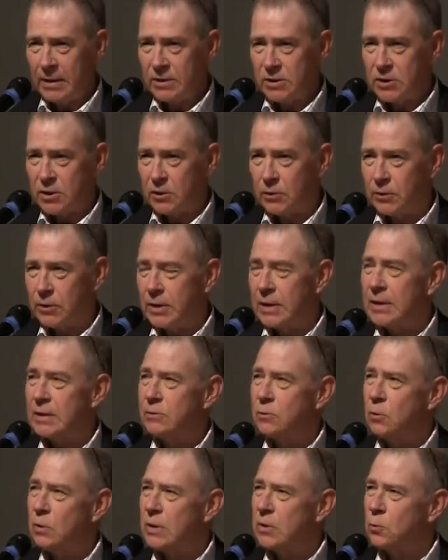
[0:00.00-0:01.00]
So
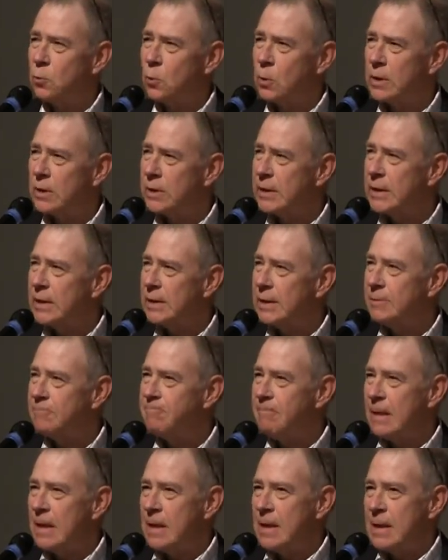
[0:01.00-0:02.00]
it
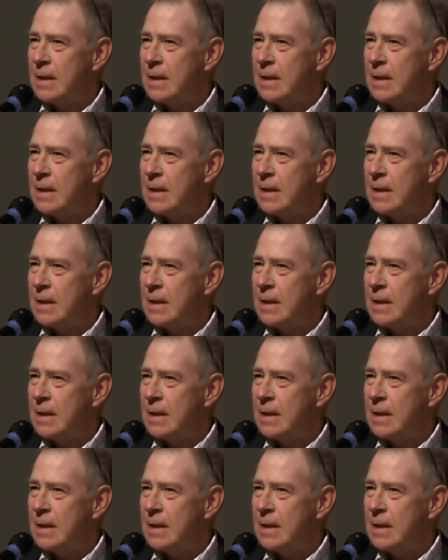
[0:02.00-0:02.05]
really